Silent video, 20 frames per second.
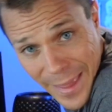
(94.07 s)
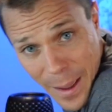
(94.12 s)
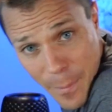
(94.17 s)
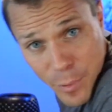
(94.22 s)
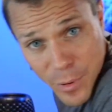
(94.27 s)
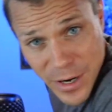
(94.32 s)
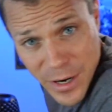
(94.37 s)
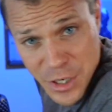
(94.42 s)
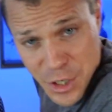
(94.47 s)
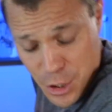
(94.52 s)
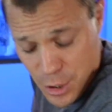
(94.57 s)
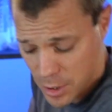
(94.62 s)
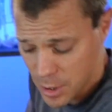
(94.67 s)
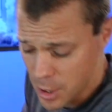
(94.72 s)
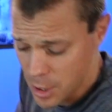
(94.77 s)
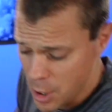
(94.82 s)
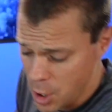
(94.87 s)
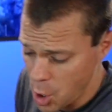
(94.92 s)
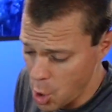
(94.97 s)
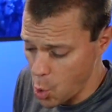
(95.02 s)
that pressure.
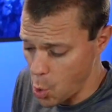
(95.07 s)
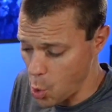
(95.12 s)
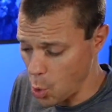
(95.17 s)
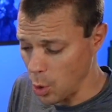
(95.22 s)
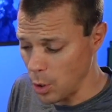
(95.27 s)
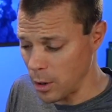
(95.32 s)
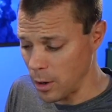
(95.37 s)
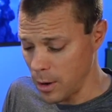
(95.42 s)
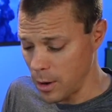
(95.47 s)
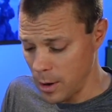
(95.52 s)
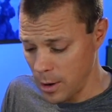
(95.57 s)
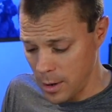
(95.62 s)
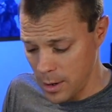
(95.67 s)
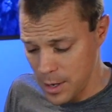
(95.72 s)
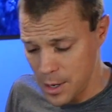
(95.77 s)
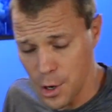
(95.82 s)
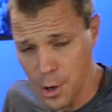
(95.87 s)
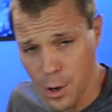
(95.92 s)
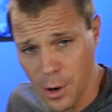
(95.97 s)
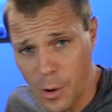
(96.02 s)
Or,
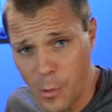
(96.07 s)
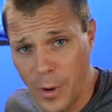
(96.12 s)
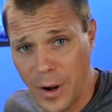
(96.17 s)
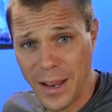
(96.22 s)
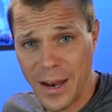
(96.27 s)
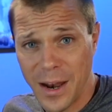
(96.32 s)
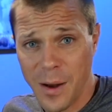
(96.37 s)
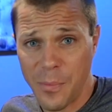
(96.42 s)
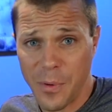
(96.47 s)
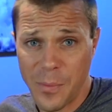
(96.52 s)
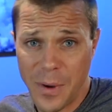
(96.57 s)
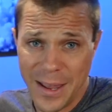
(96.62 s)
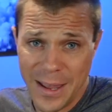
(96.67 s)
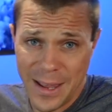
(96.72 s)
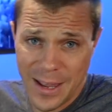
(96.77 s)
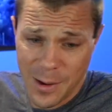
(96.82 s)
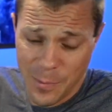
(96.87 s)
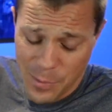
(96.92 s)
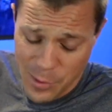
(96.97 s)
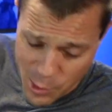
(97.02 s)
you know, I want to get up in my
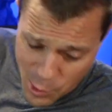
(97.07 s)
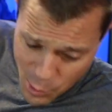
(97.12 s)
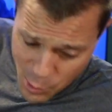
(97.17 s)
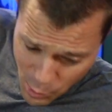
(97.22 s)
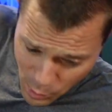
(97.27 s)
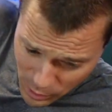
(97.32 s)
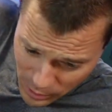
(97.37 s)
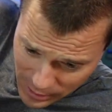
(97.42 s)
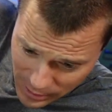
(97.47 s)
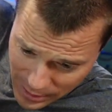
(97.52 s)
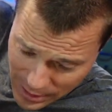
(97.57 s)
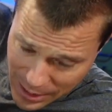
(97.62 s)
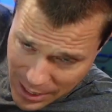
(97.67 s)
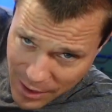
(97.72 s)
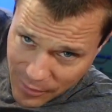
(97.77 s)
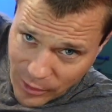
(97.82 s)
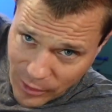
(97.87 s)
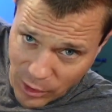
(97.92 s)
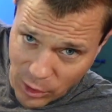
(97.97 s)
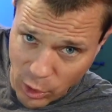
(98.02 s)
hip. You really kind of
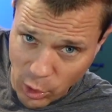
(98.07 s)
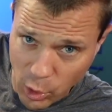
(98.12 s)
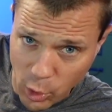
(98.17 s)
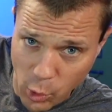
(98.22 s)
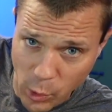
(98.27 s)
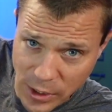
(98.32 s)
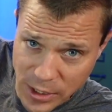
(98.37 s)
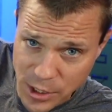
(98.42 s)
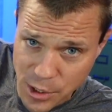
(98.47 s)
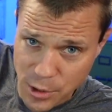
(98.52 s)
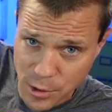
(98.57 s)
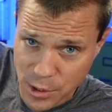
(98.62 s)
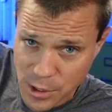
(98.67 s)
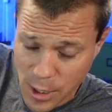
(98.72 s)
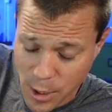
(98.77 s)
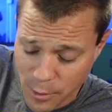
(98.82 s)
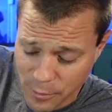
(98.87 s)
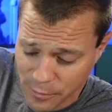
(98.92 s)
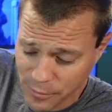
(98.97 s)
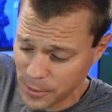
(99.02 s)
have to twist
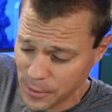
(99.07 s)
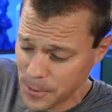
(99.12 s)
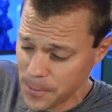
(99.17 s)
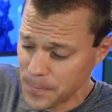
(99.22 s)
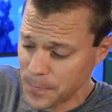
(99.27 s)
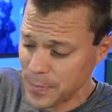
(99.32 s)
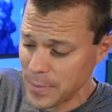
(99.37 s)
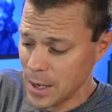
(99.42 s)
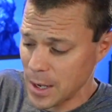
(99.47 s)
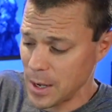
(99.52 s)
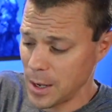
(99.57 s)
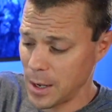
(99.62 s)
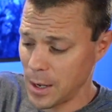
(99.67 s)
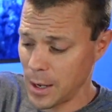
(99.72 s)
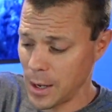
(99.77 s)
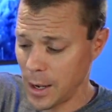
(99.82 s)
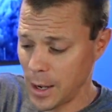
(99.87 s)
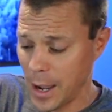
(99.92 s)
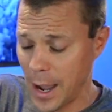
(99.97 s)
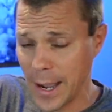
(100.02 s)
yourself.
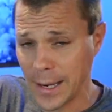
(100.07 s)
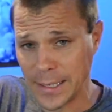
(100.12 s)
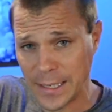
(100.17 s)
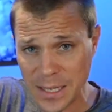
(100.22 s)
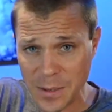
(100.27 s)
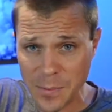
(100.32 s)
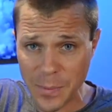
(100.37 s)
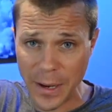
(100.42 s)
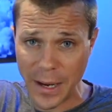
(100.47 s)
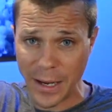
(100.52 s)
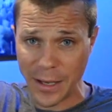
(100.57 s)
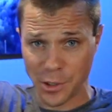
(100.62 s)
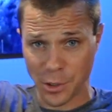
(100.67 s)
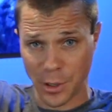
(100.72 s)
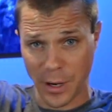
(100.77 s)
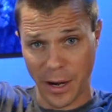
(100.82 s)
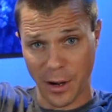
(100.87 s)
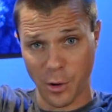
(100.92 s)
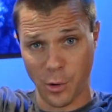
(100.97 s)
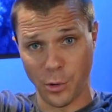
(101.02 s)
IT bands, you're
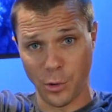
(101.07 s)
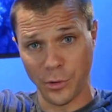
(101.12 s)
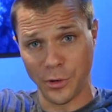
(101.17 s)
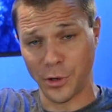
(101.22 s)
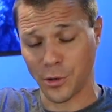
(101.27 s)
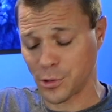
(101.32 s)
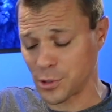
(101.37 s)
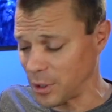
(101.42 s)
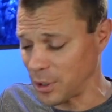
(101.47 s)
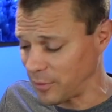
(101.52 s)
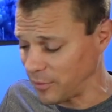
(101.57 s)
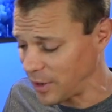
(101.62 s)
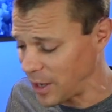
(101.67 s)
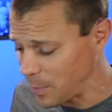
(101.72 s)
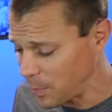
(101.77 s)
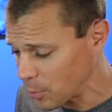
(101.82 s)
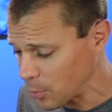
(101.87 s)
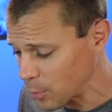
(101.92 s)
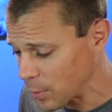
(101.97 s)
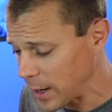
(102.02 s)
kind of holding yourself
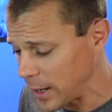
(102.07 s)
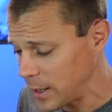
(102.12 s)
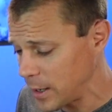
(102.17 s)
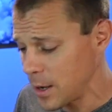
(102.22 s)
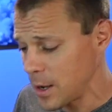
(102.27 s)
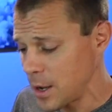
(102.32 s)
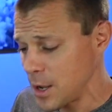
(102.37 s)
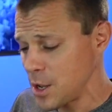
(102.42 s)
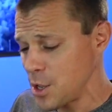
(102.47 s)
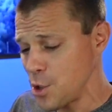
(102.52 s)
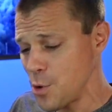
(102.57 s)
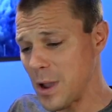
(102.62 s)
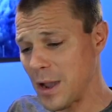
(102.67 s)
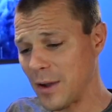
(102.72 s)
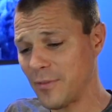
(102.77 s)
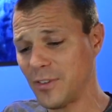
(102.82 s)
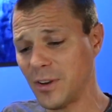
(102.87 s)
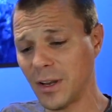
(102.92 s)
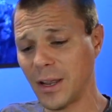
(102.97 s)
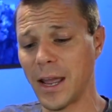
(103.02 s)
up, right? You
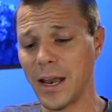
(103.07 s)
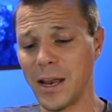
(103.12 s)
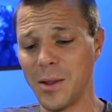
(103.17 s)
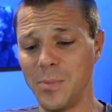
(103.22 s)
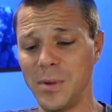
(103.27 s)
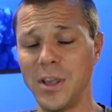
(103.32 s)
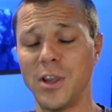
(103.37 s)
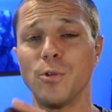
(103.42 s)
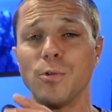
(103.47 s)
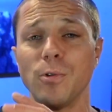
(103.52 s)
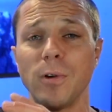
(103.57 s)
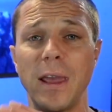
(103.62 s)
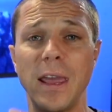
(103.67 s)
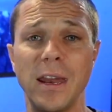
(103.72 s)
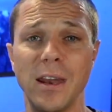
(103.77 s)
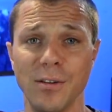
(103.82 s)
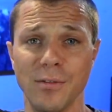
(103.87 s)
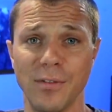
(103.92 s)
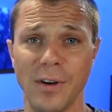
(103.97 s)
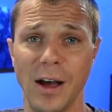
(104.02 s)
have to kind of be
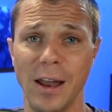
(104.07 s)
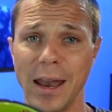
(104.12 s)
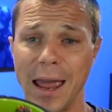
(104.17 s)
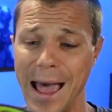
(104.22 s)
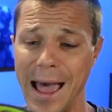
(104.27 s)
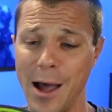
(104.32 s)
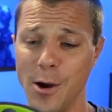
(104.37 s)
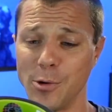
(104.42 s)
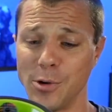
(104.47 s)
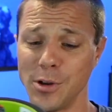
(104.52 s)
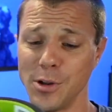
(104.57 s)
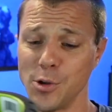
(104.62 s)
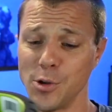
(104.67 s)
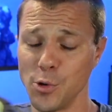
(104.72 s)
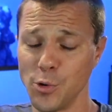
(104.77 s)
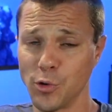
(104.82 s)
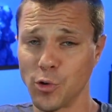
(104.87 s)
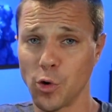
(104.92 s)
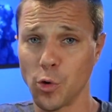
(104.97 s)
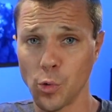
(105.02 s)
creative on how to
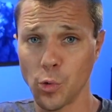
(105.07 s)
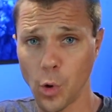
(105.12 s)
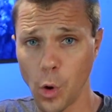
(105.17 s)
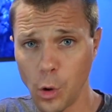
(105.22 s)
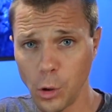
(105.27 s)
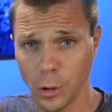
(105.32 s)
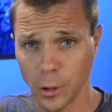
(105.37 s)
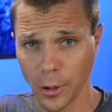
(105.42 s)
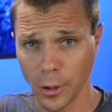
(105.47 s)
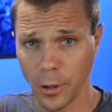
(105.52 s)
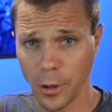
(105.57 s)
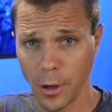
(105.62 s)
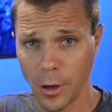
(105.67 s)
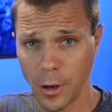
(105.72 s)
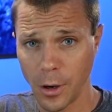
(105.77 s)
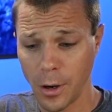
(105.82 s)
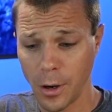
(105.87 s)
use a roller